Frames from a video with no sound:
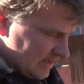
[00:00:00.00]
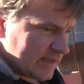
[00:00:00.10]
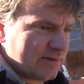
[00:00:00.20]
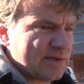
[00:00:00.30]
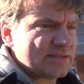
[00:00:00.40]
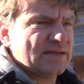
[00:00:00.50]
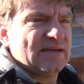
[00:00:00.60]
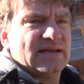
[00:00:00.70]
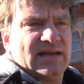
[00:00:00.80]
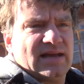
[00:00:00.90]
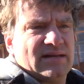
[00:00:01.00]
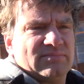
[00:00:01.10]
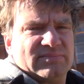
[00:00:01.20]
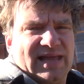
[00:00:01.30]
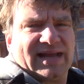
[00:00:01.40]
Anyways,
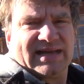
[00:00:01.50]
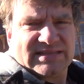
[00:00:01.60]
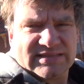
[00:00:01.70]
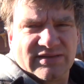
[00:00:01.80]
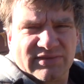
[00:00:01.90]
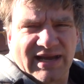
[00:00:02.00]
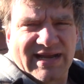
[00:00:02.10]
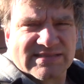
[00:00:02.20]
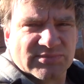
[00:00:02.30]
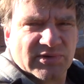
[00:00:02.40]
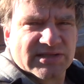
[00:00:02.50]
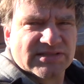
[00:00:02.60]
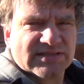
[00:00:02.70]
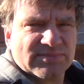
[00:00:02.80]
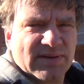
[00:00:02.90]
that kind of stuff. Gotta ask some
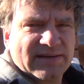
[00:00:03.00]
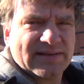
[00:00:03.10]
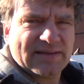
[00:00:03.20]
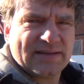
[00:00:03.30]
questions, but